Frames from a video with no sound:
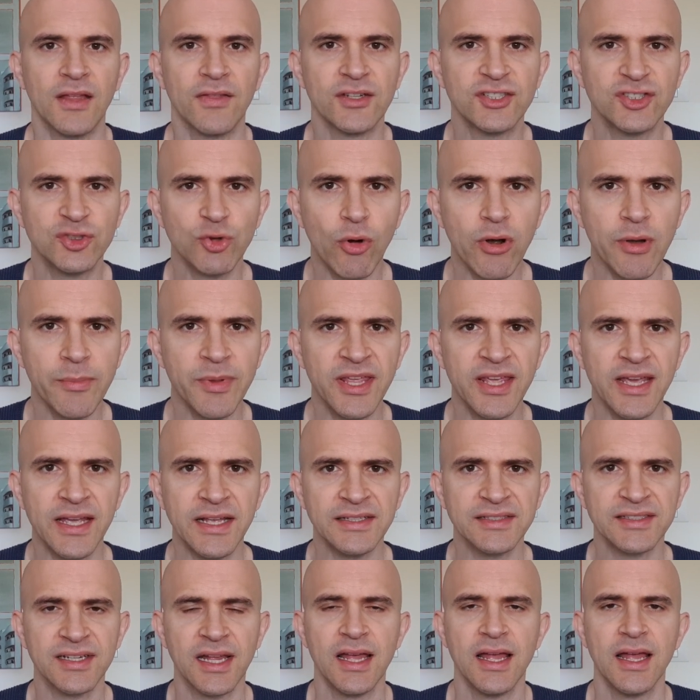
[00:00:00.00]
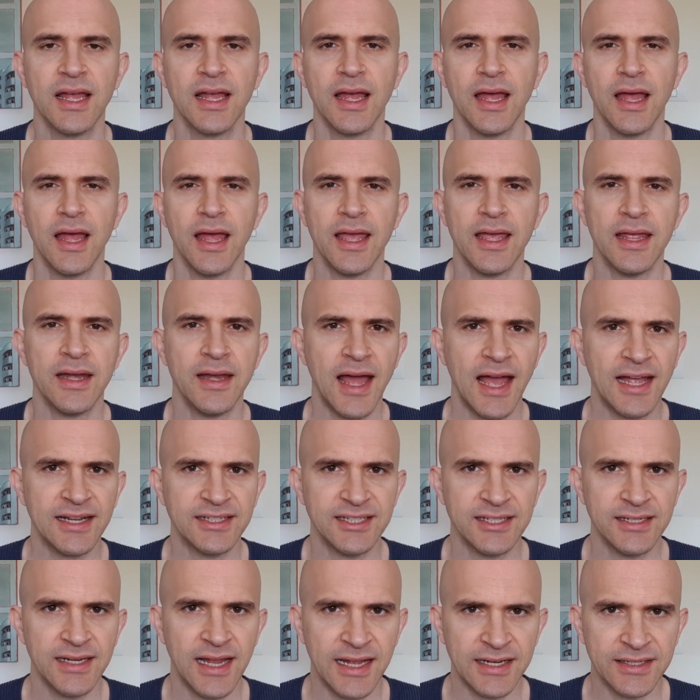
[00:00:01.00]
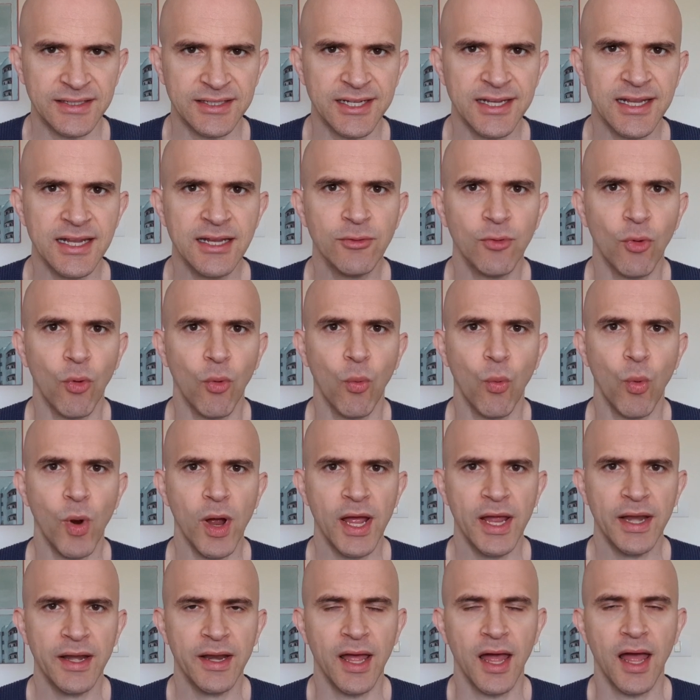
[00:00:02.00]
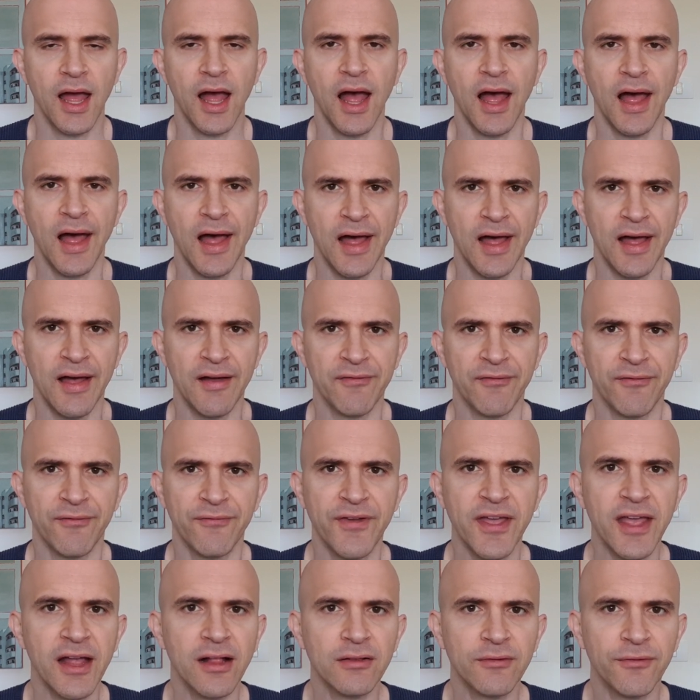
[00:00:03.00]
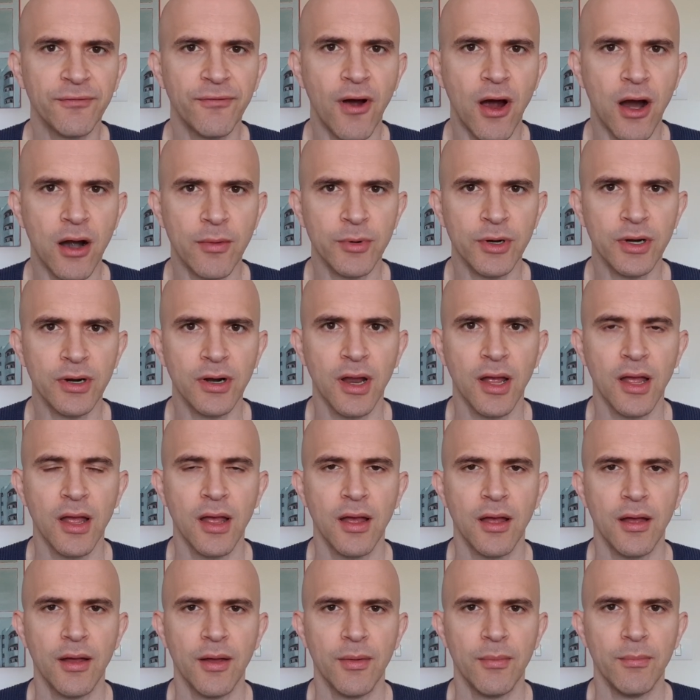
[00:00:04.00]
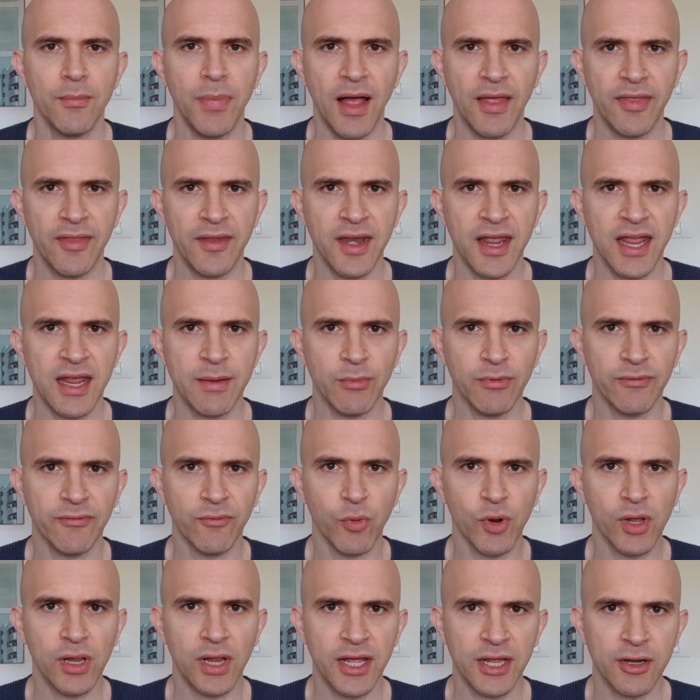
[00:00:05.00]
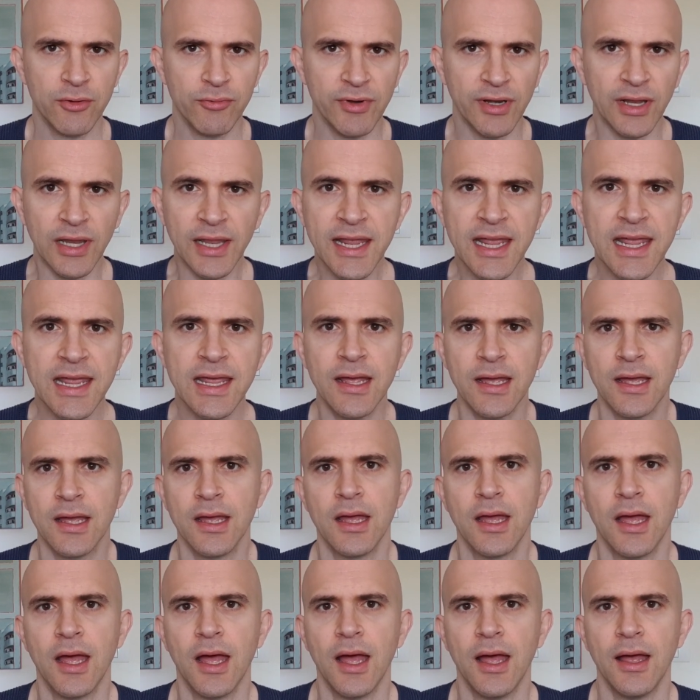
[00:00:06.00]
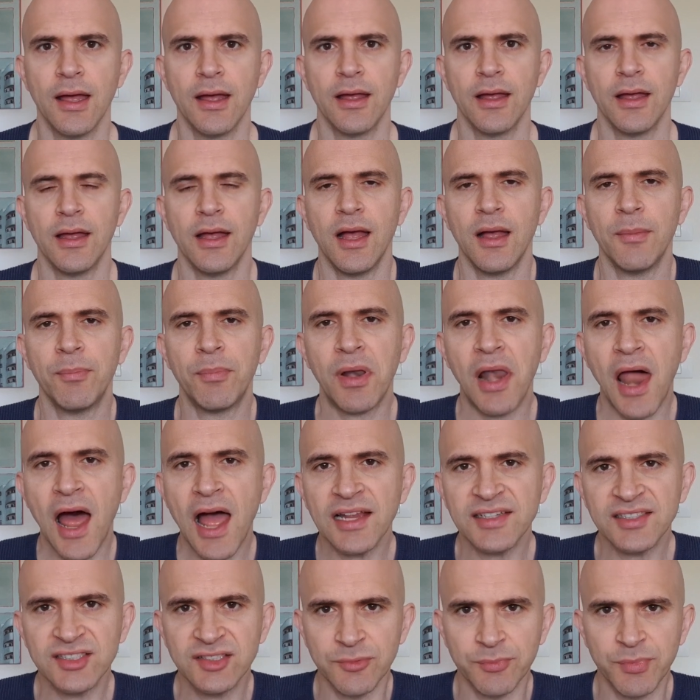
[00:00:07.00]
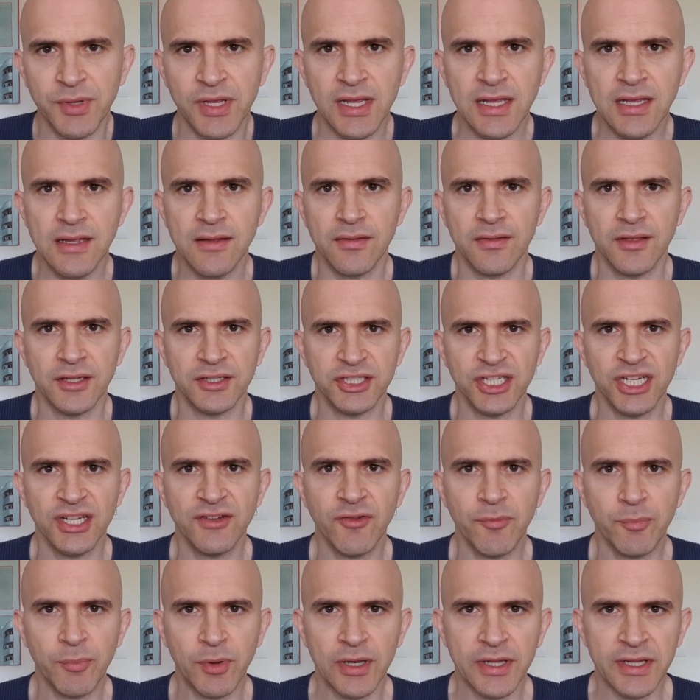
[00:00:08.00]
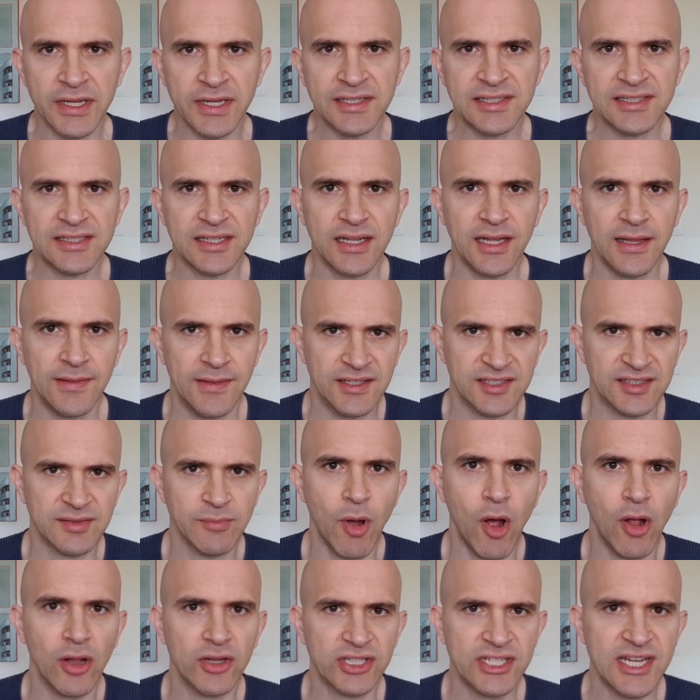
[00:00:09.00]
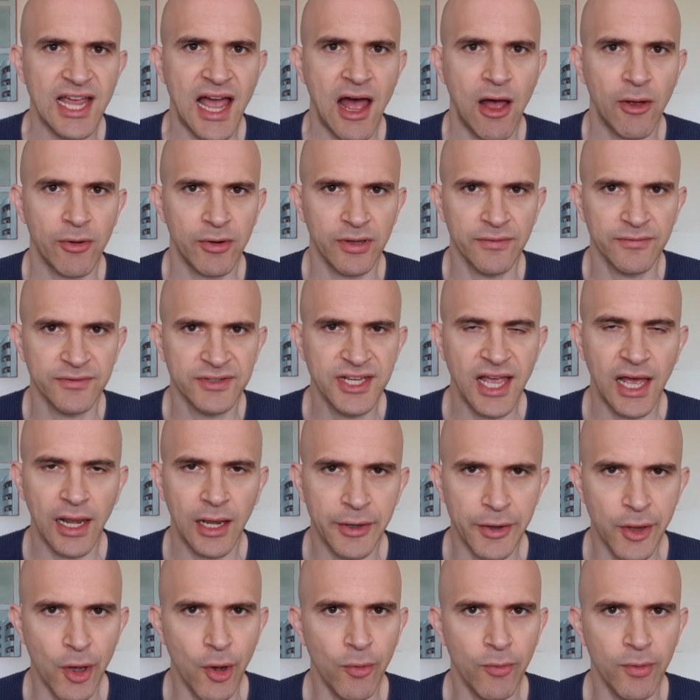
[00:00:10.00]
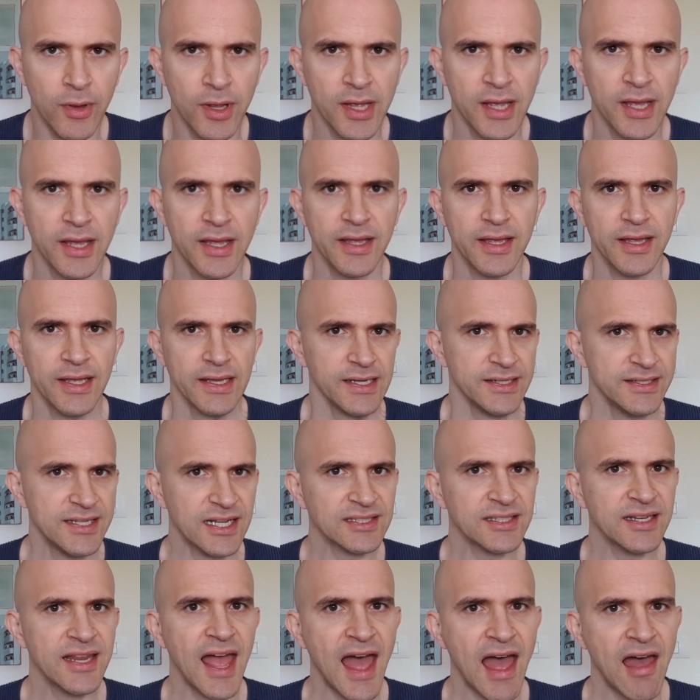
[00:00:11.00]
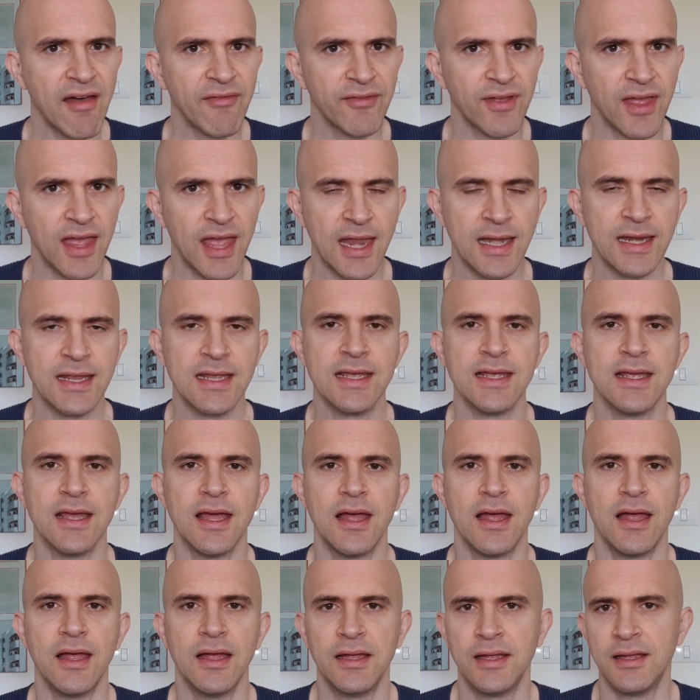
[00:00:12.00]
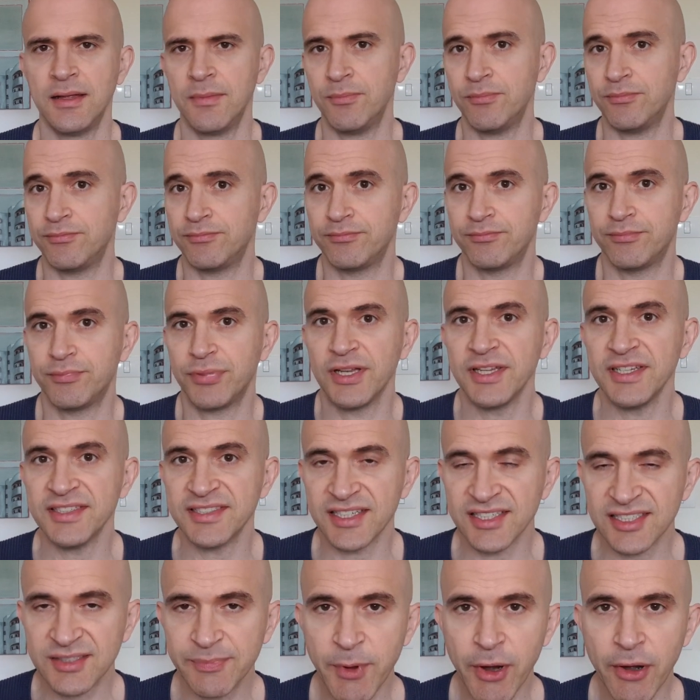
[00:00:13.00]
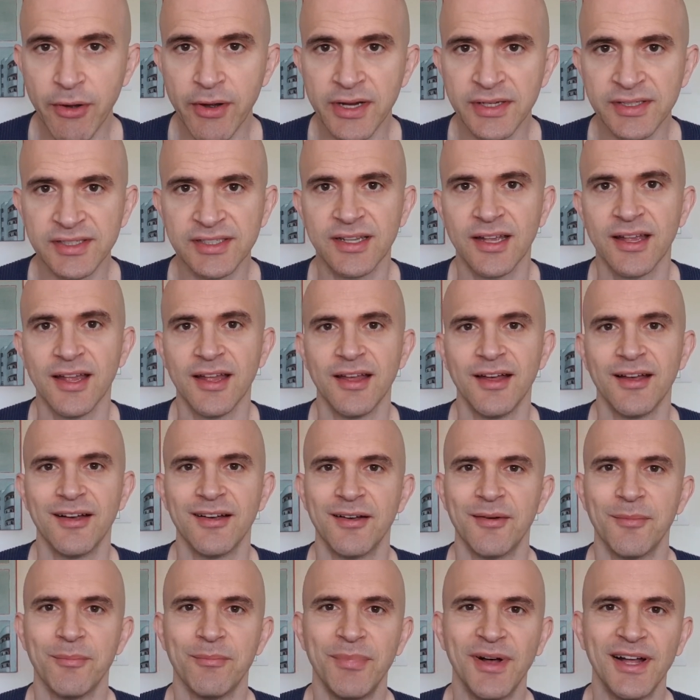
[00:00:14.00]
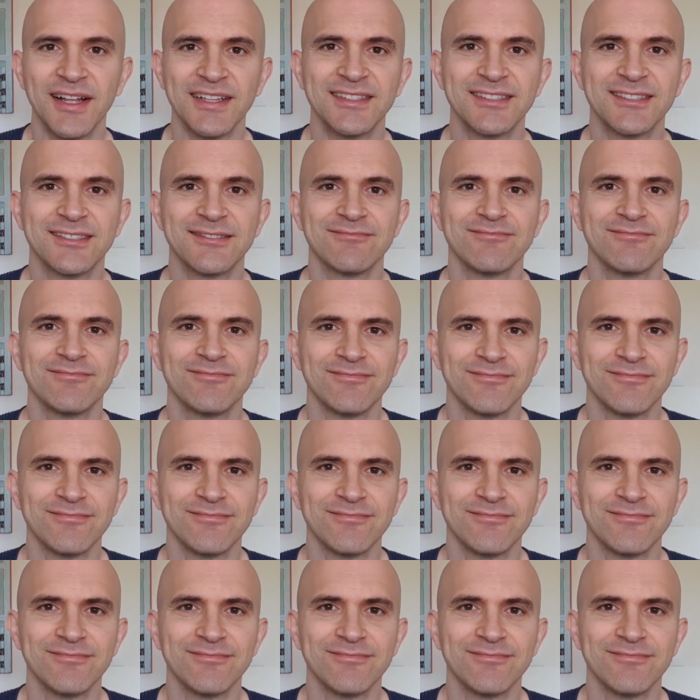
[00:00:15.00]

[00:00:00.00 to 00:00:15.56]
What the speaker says: The story begins in 1919 when a failed farmer by the name of Will Henry Lee applies to be the chief of police in the small town of Delano. He doesn't have any police experience, but